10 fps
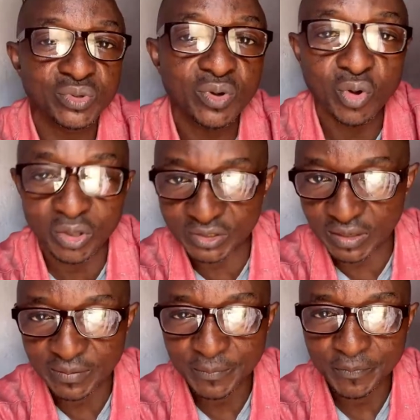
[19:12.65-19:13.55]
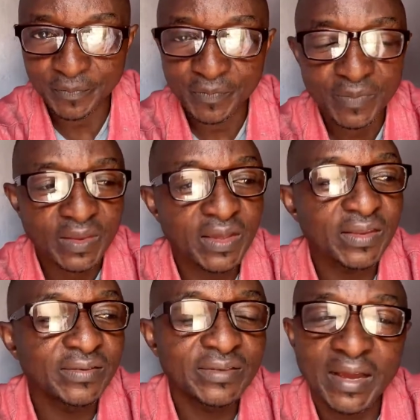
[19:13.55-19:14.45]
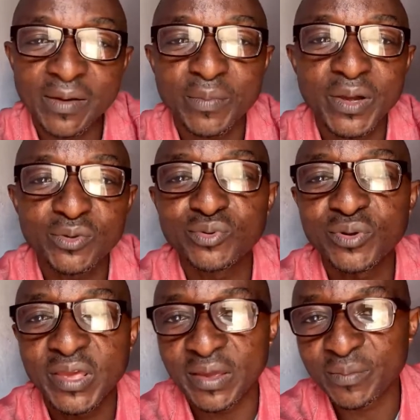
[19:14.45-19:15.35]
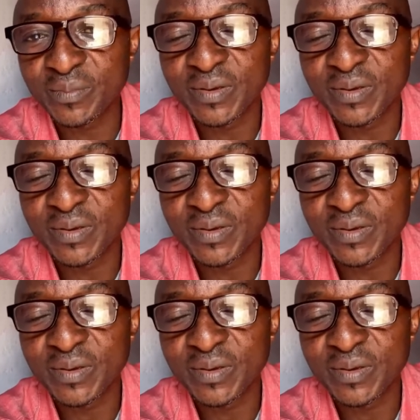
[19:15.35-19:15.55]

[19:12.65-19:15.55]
own quota. And Ayamayugno came